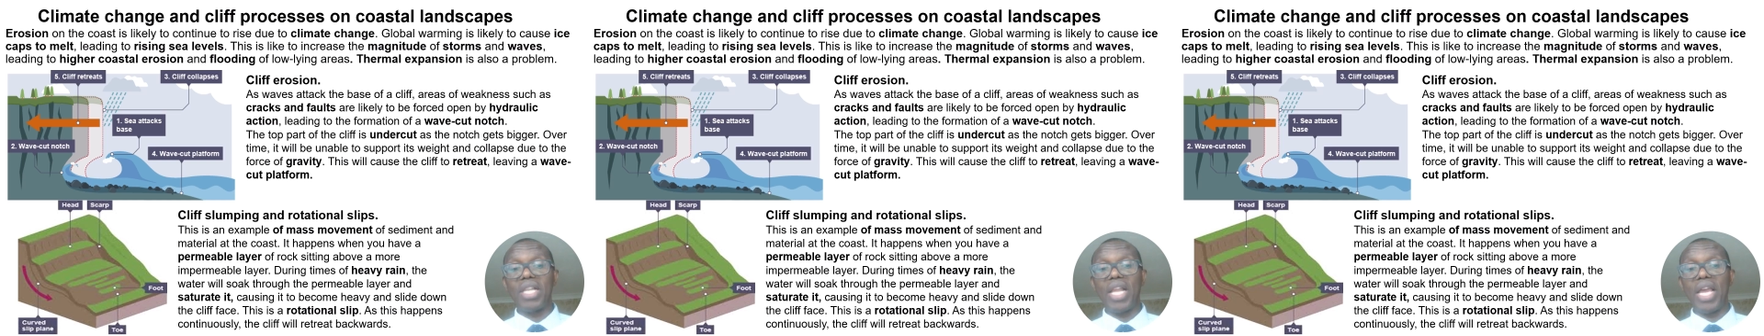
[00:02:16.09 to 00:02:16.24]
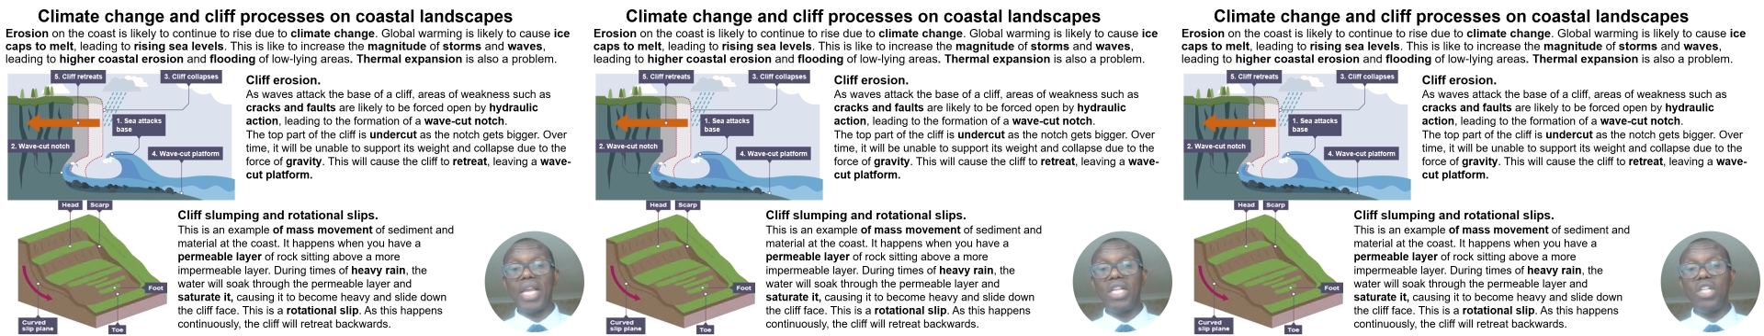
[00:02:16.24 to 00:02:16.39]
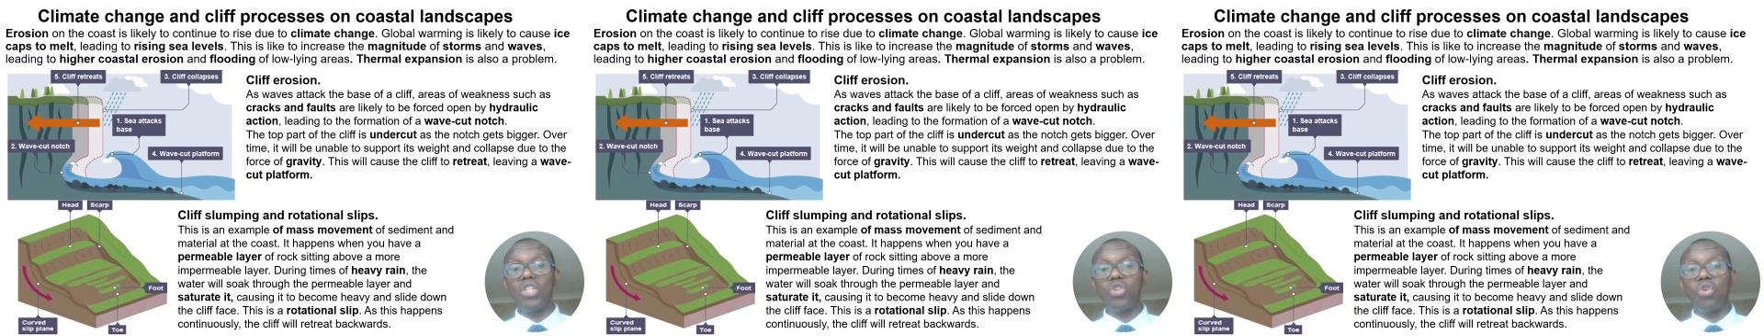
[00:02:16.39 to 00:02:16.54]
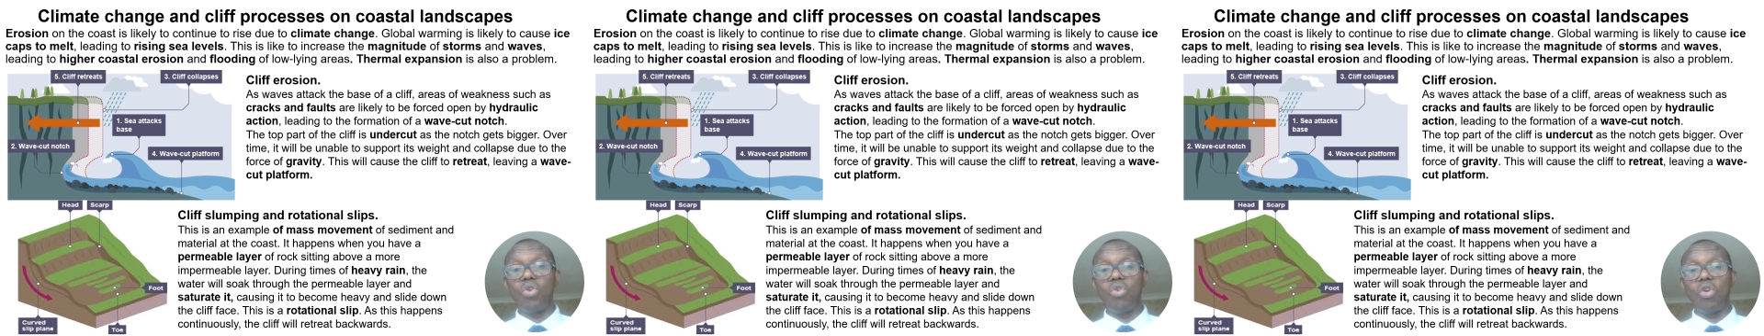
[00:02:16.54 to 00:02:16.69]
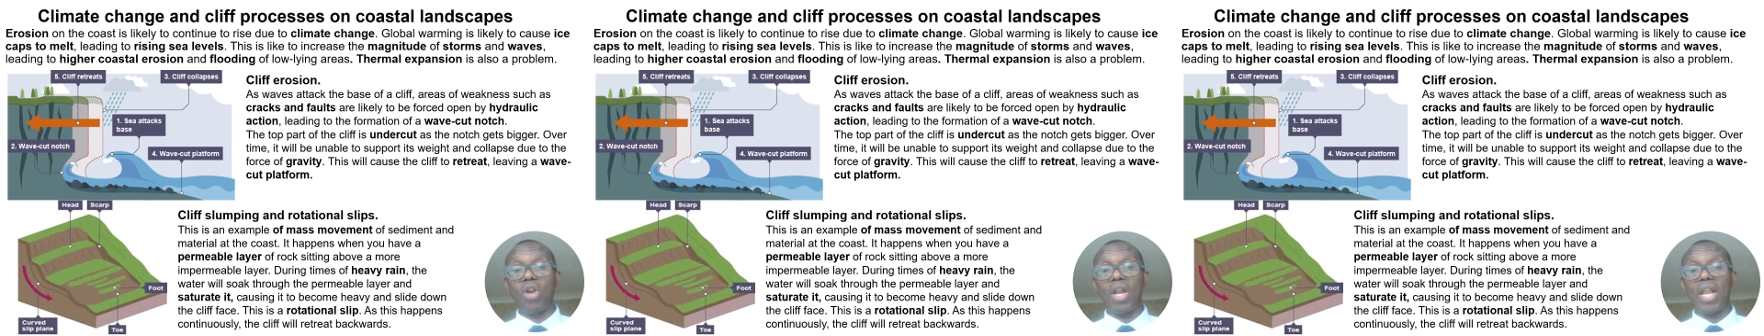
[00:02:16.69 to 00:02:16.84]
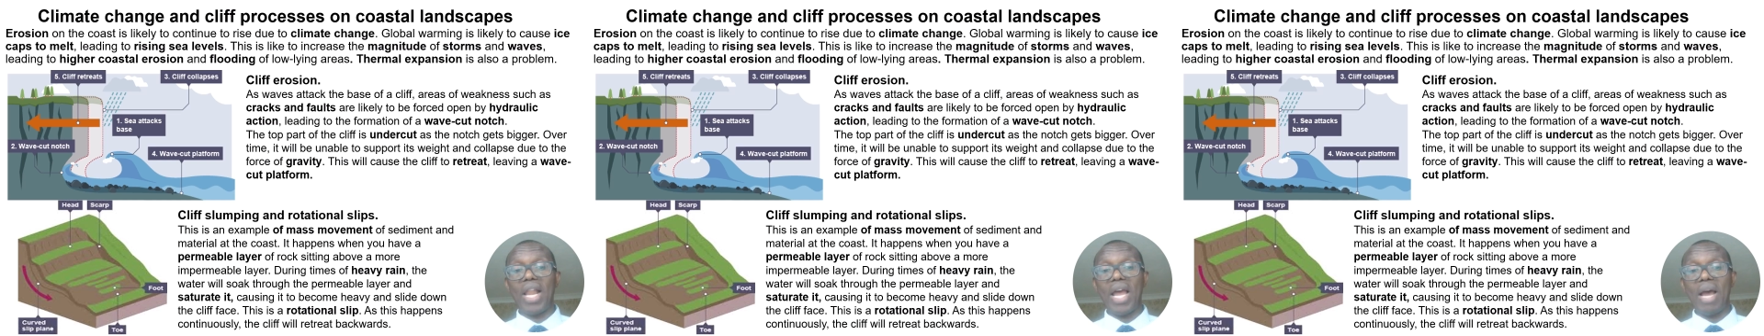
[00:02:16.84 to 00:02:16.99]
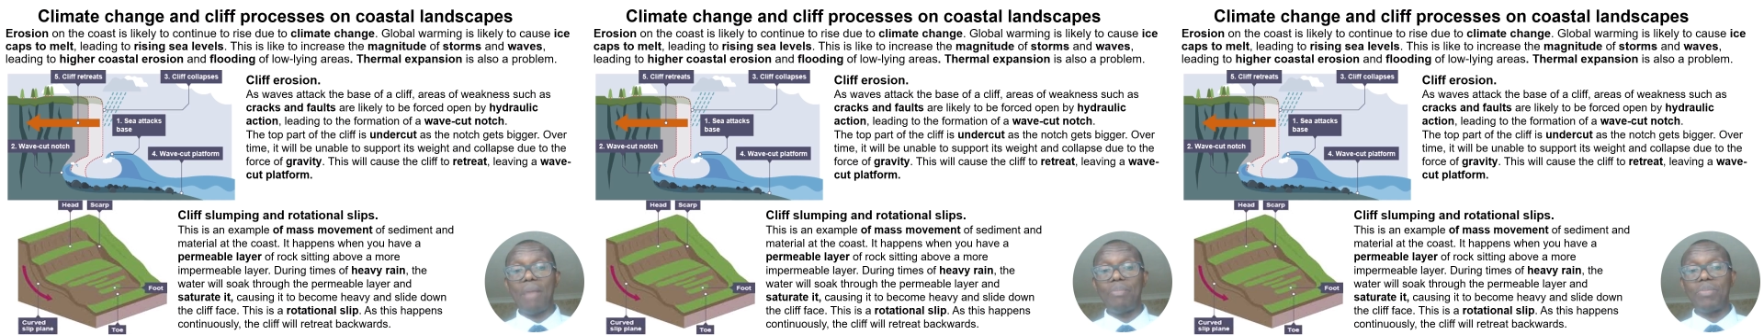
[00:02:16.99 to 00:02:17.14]
likely to
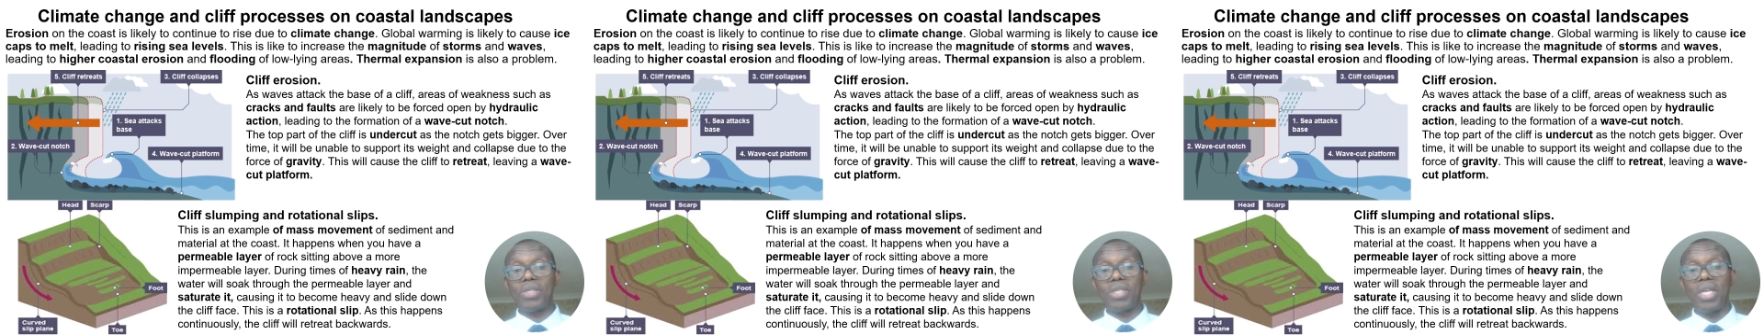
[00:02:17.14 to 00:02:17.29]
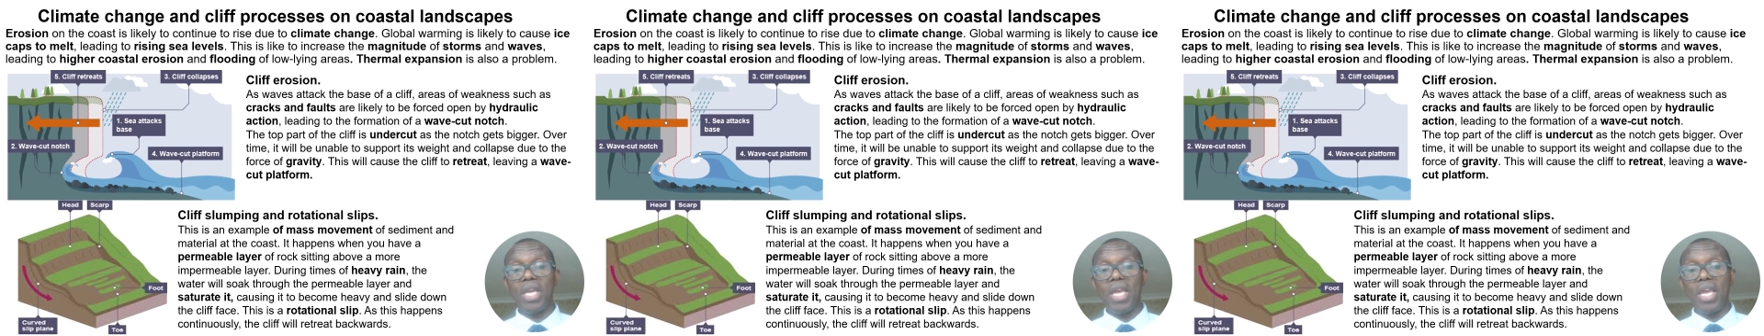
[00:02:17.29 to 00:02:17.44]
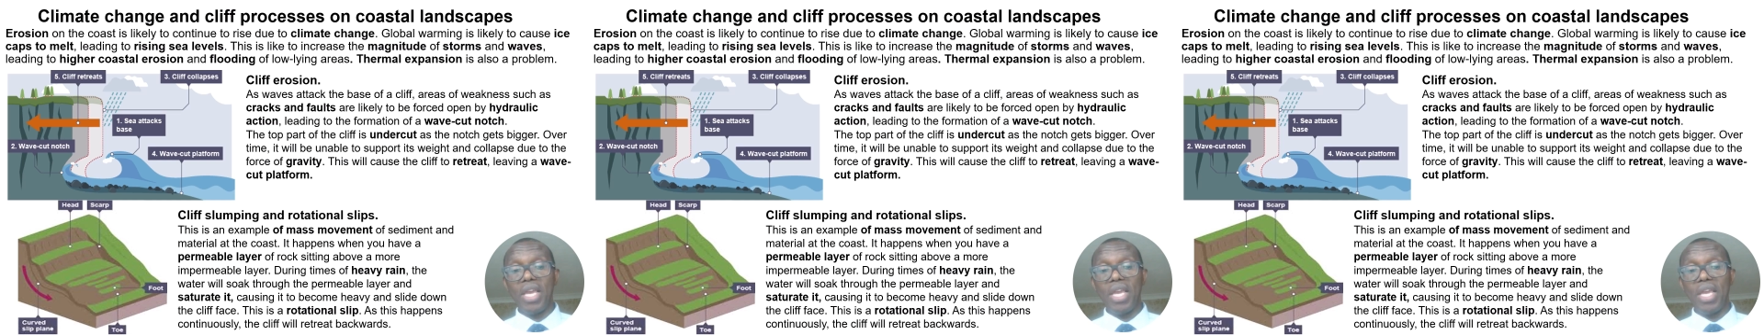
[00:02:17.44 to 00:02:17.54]
collapse